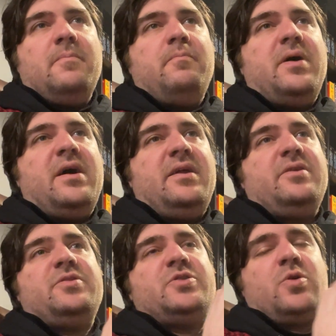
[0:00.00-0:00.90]

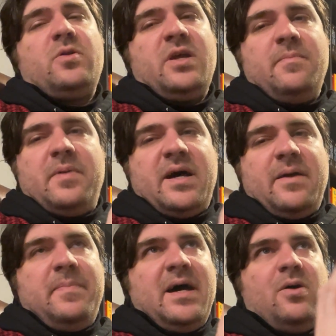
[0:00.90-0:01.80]
But certainly by
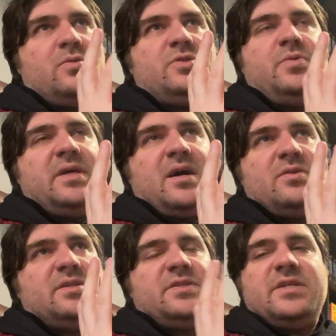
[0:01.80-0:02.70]
about
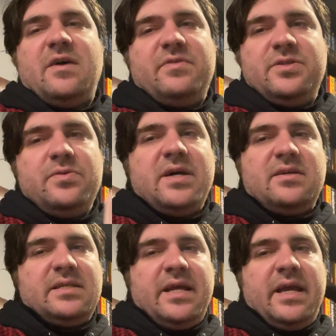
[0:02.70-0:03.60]
2007,
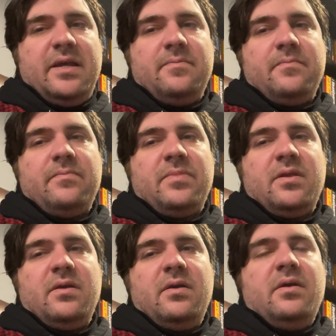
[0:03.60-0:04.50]
2008,
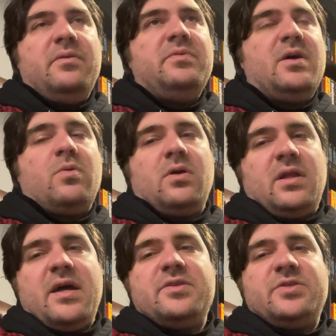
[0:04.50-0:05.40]
there were a
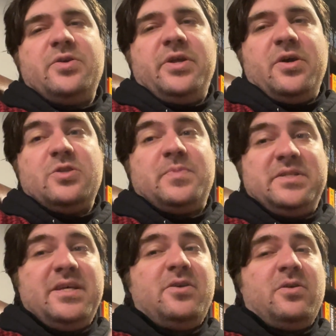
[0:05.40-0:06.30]
lot of studios,
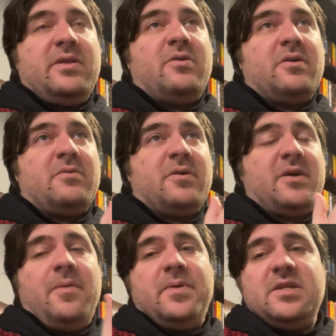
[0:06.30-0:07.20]
particularly or
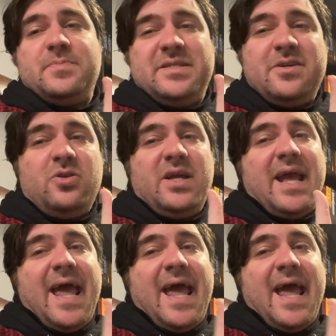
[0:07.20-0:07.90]
companies, particularly